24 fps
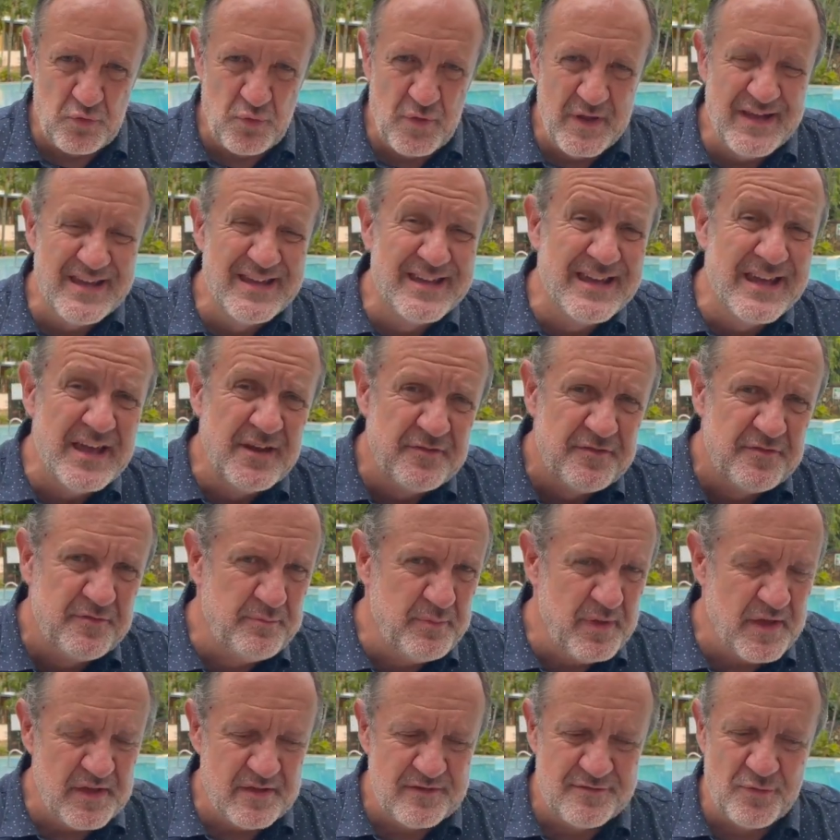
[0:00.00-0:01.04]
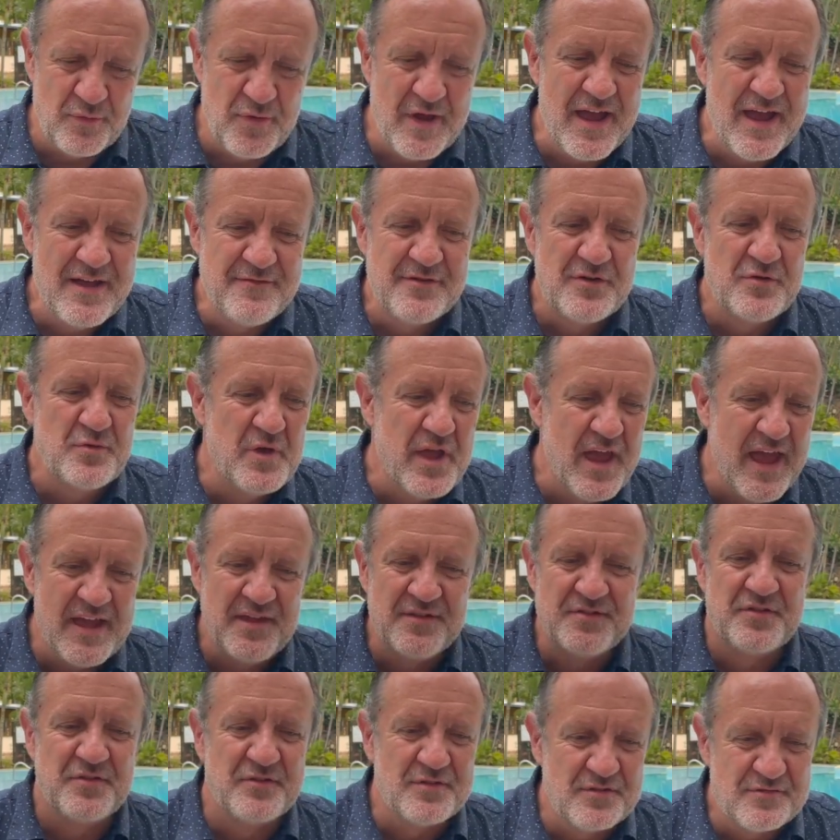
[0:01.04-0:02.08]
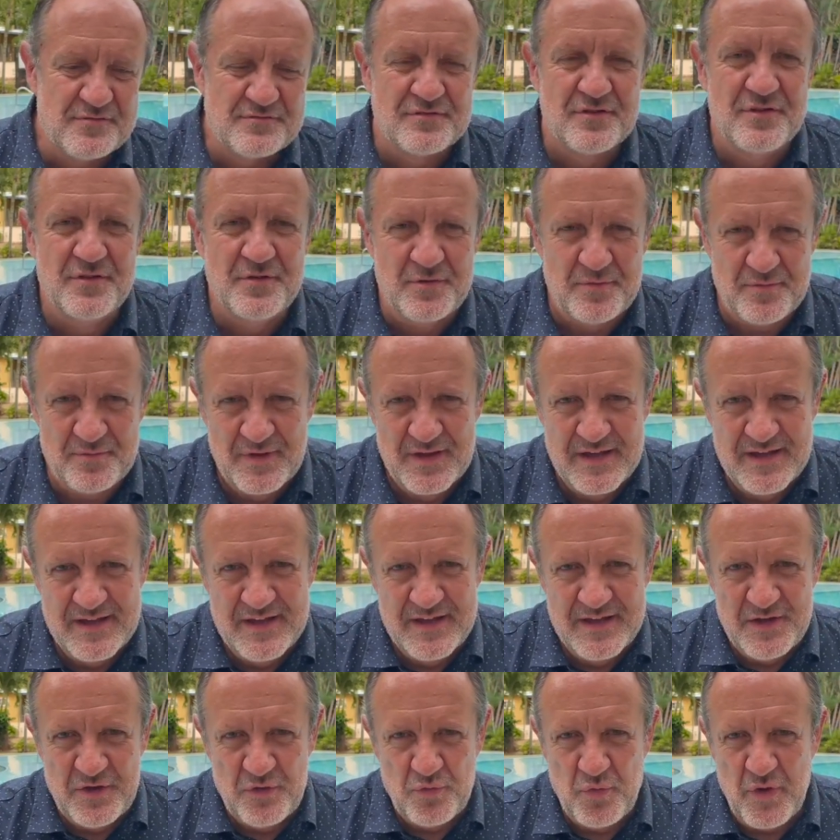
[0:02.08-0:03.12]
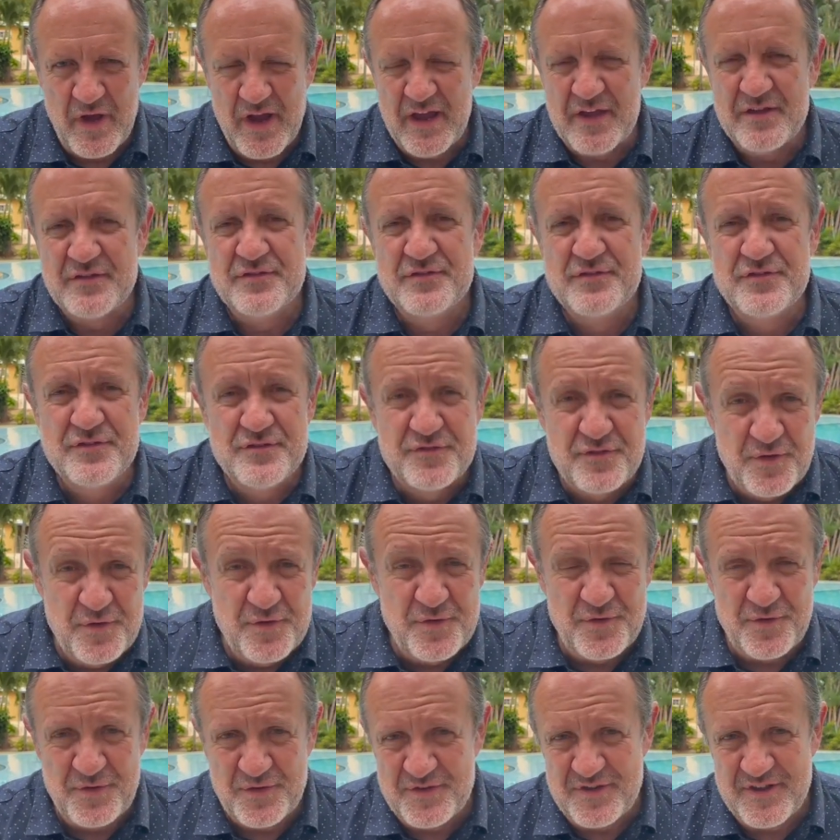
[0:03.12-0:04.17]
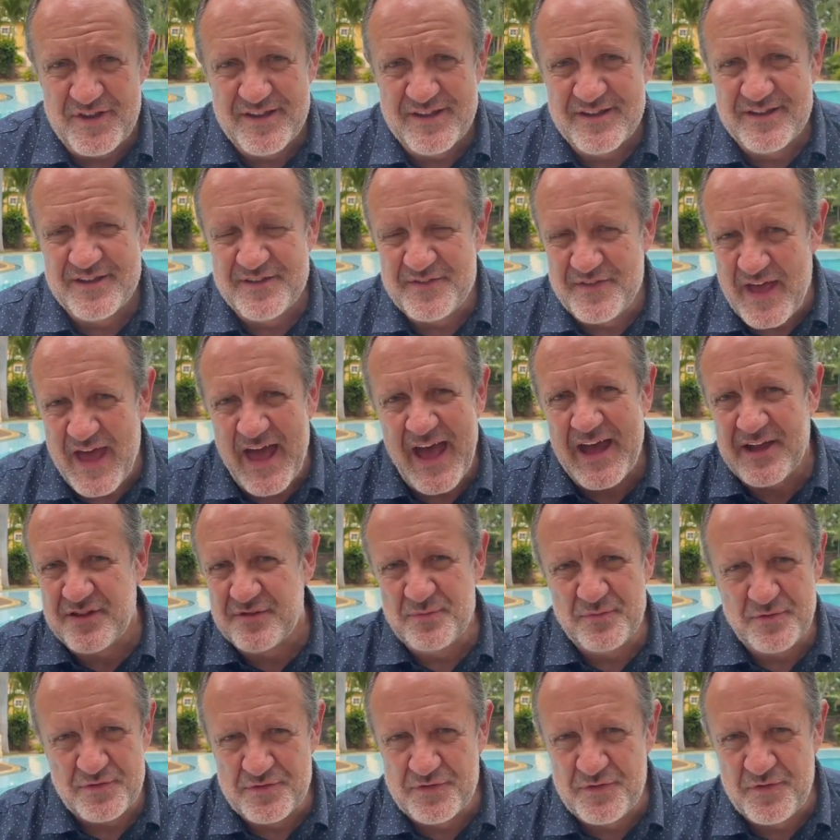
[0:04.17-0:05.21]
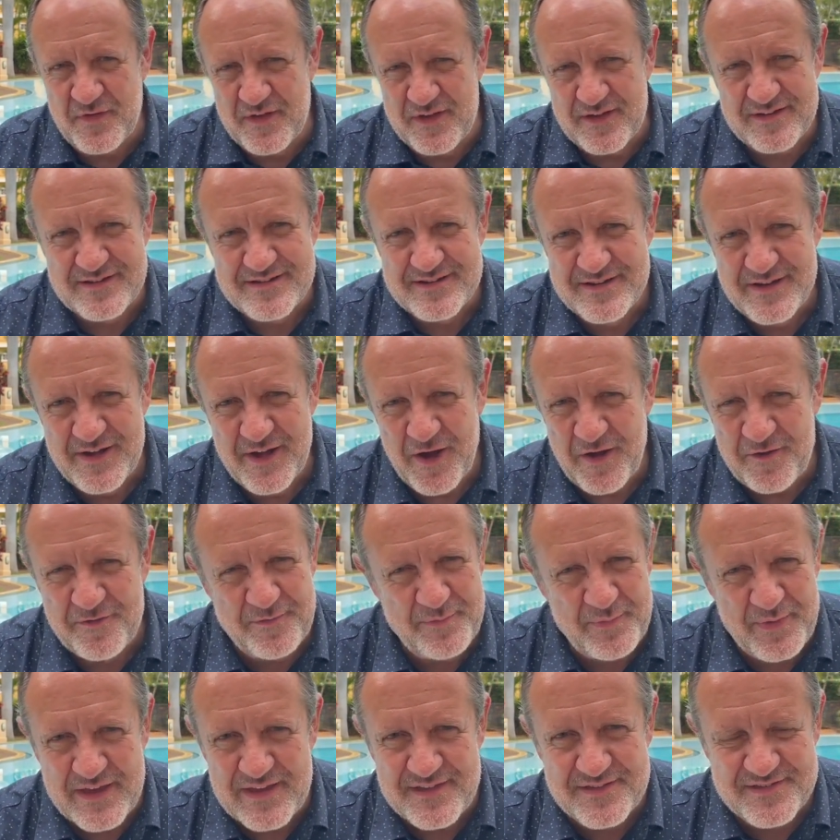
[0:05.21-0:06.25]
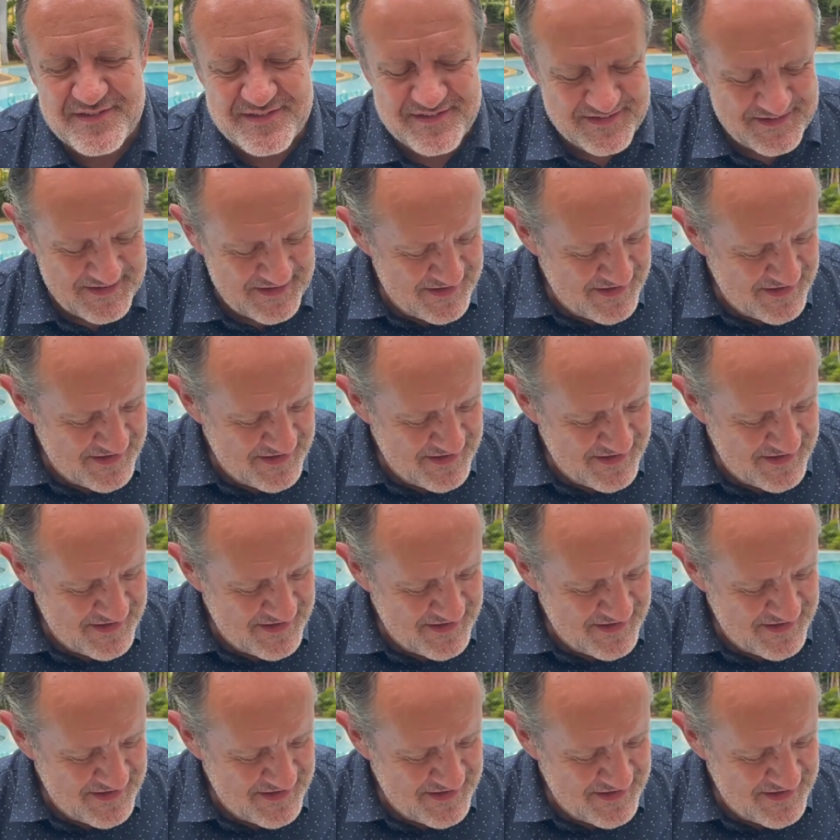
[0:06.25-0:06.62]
We give peace. Wherever we enter a room, we exude the atmosphere of peace.